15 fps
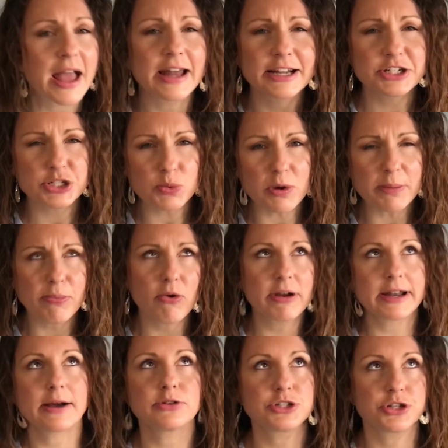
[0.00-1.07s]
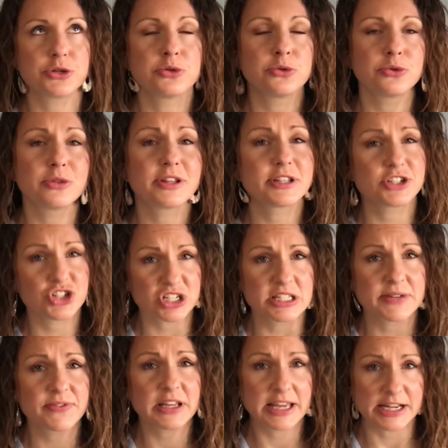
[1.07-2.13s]
And I just want to point out too that the
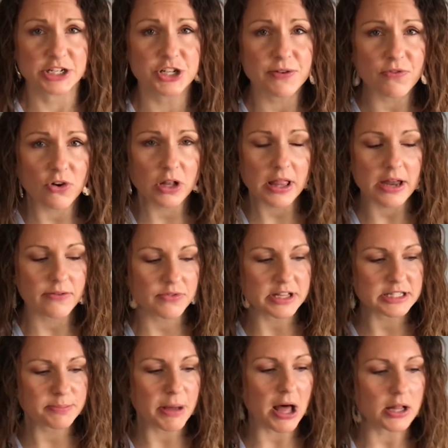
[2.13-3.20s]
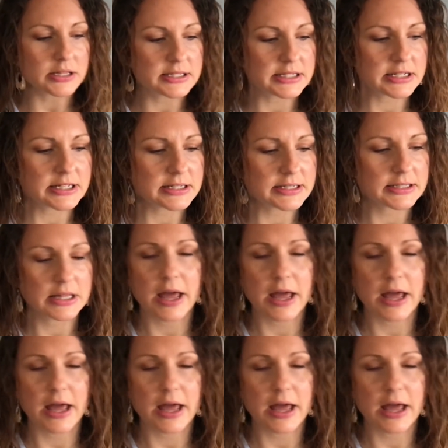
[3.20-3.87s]
justification for a lot of these policies,